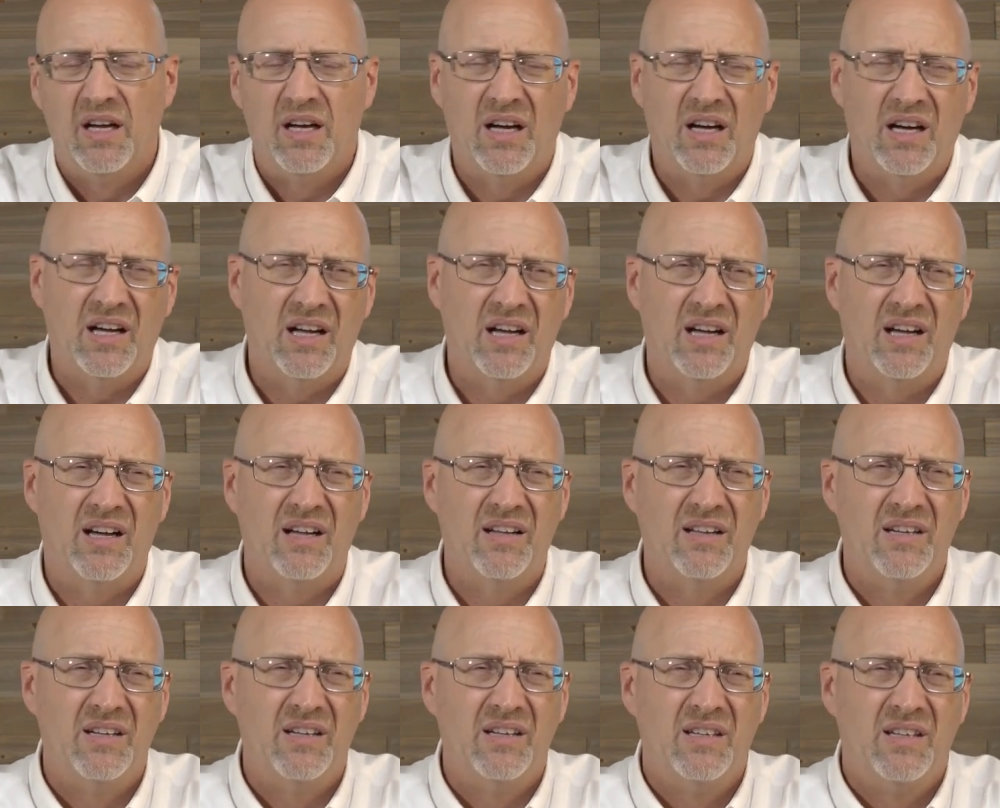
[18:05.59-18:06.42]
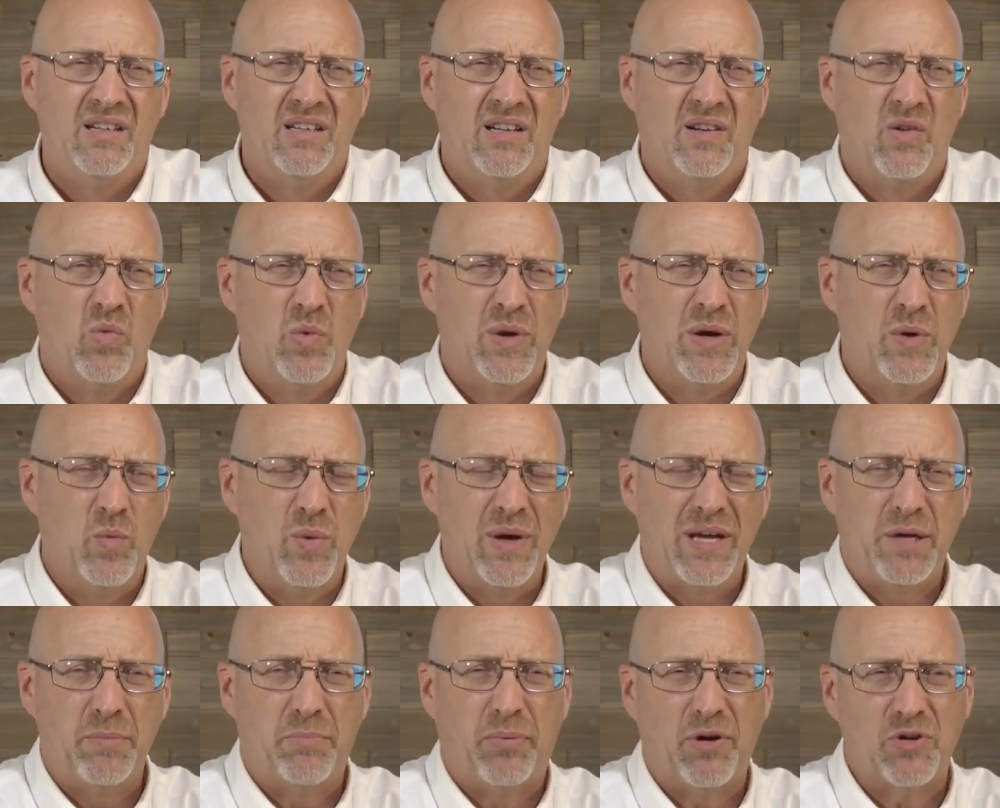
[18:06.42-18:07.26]
When a
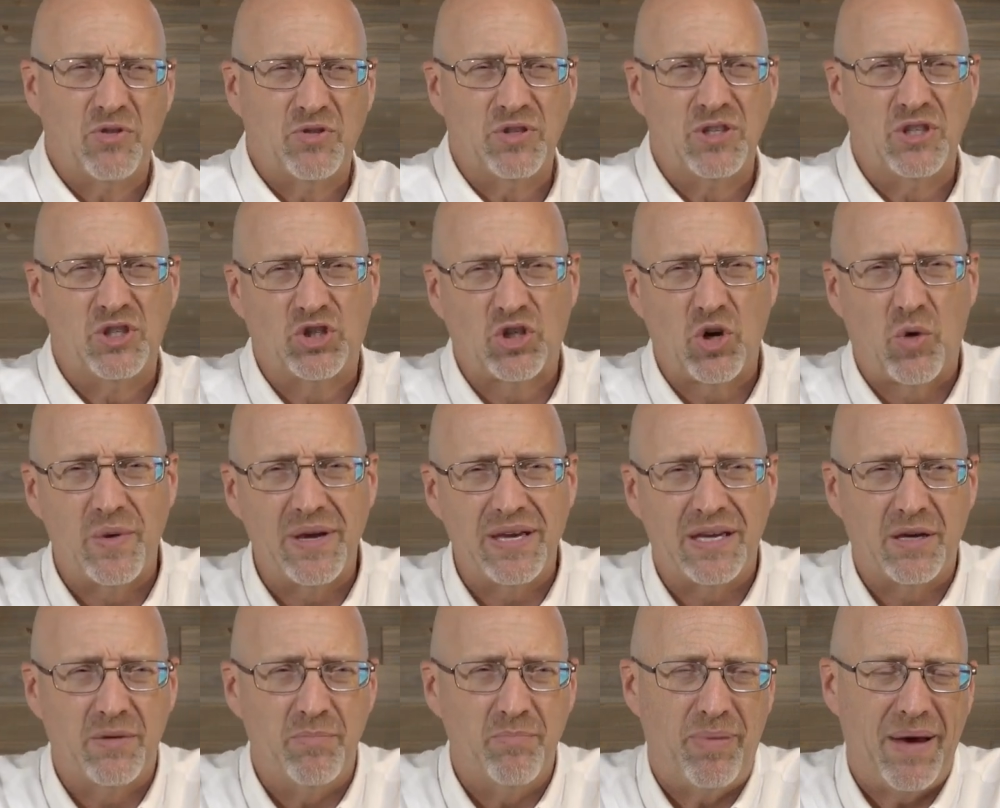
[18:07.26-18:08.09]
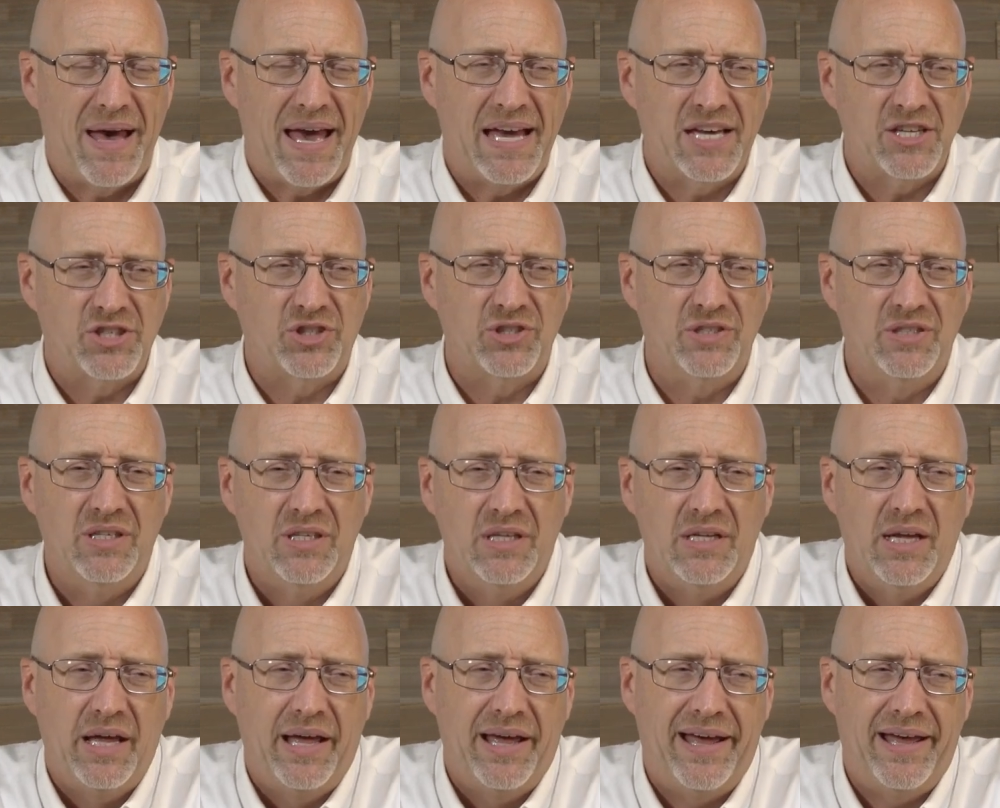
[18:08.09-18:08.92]
wicked person is showing compassion,
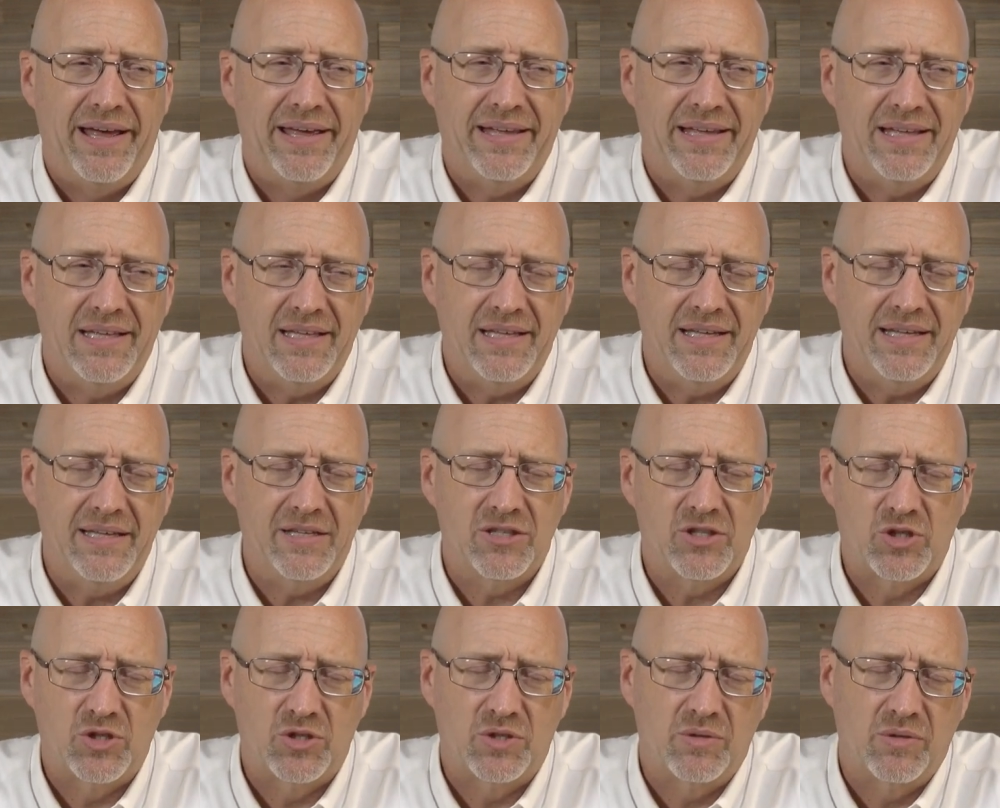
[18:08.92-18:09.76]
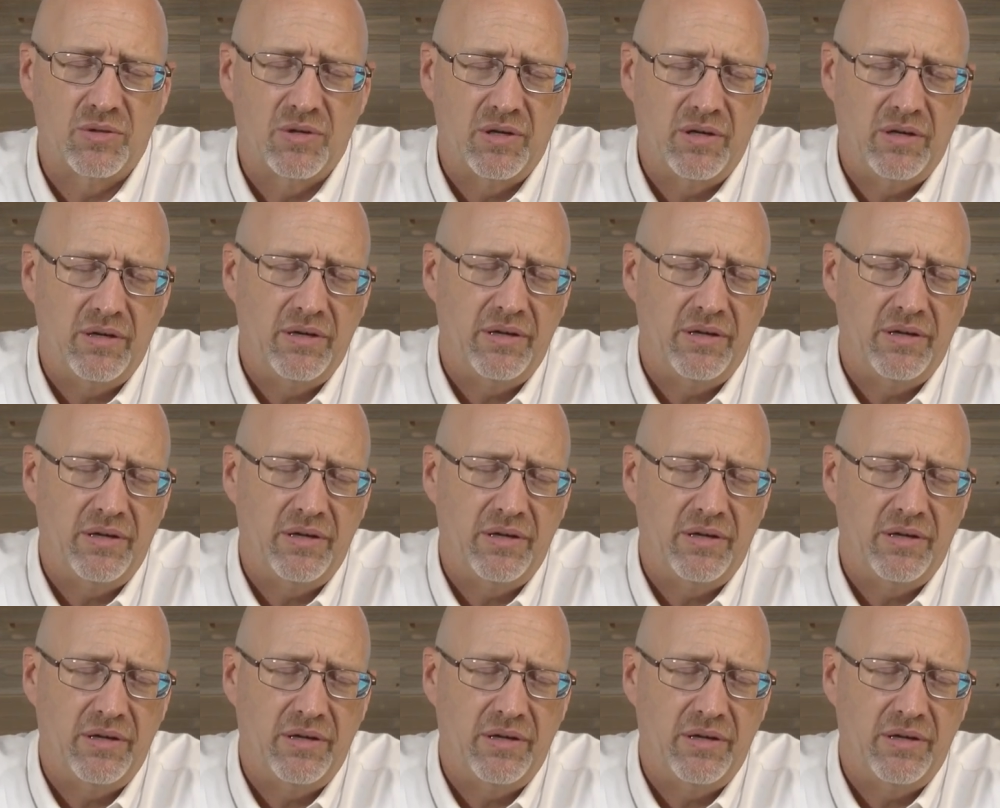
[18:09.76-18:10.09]
it's